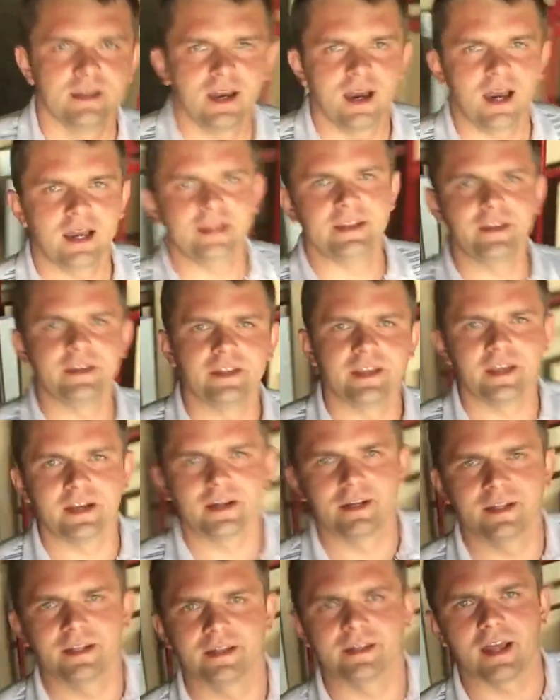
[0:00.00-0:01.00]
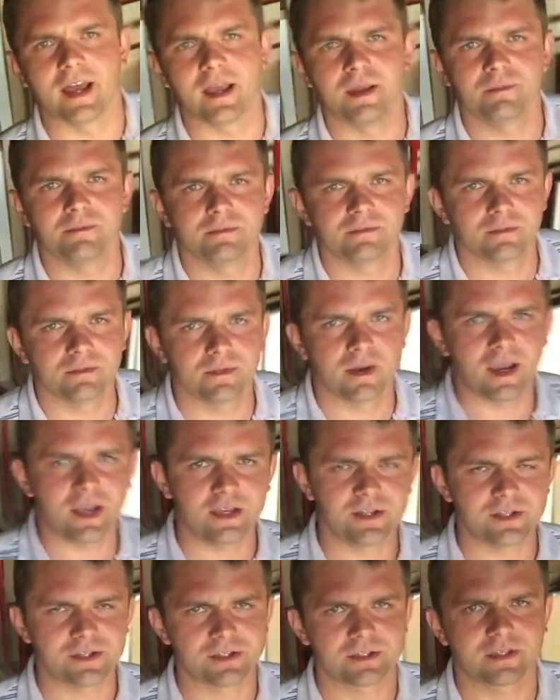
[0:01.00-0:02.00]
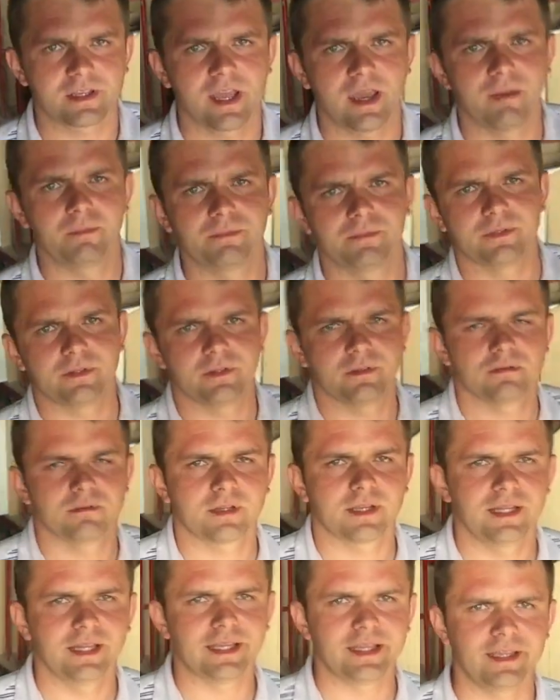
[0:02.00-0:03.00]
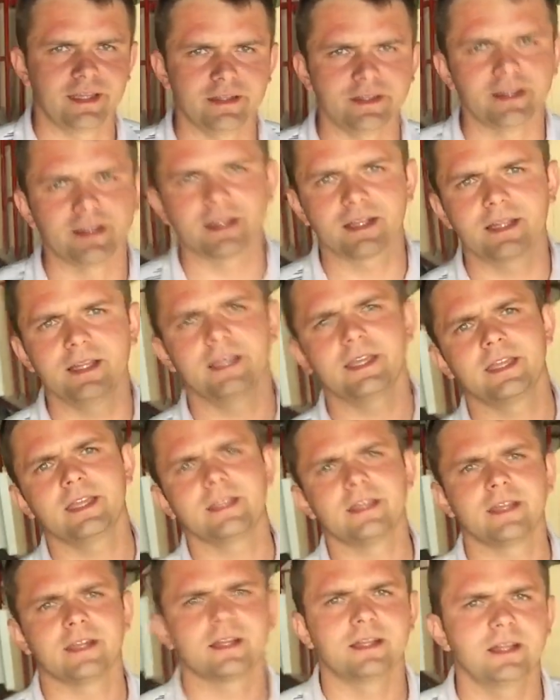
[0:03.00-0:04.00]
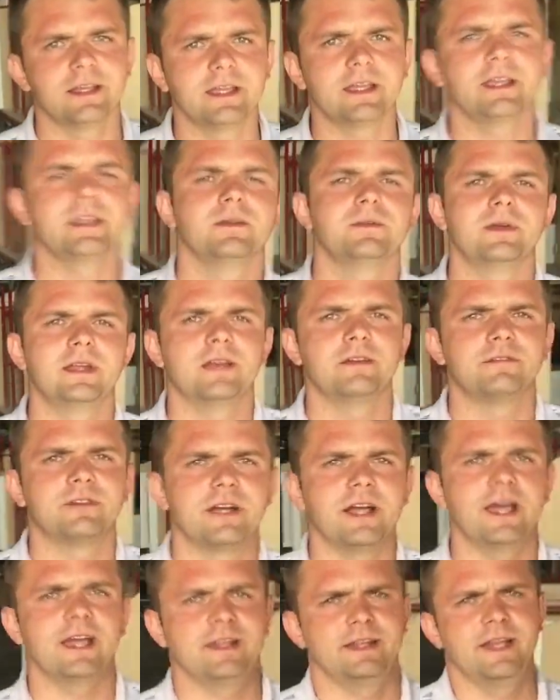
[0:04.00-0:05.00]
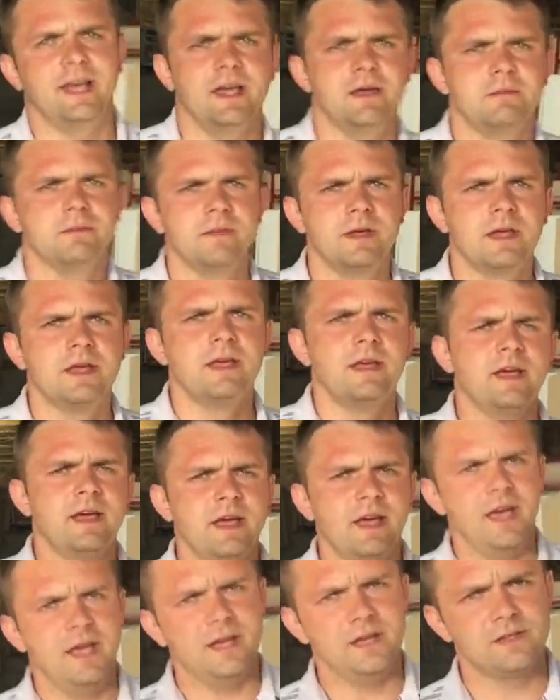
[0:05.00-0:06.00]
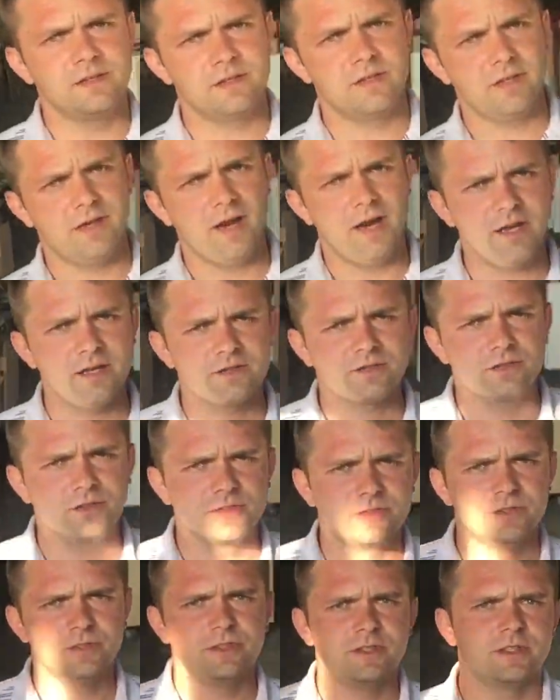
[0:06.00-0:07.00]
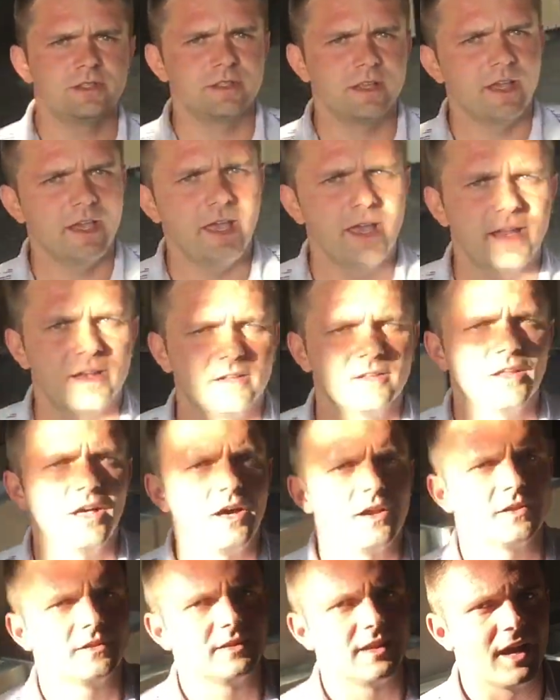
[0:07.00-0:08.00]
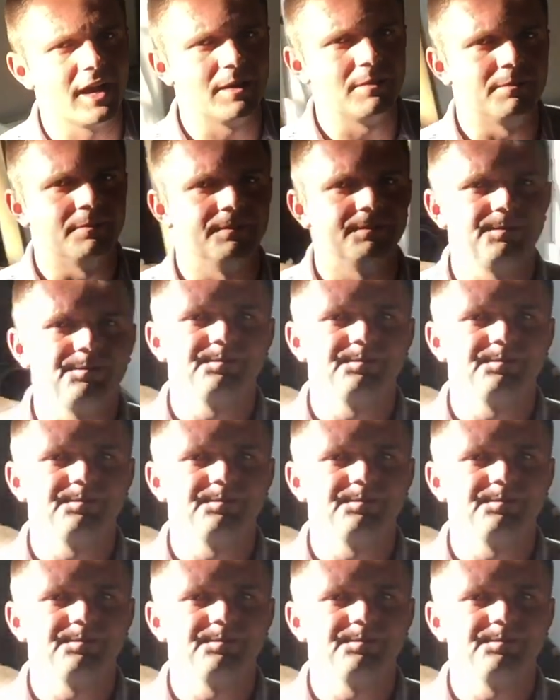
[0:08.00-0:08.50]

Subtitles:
I didn't care at the time. I just kept clicking and clicking and clicking whenever I had time. And as a high school student, I had a lot of time.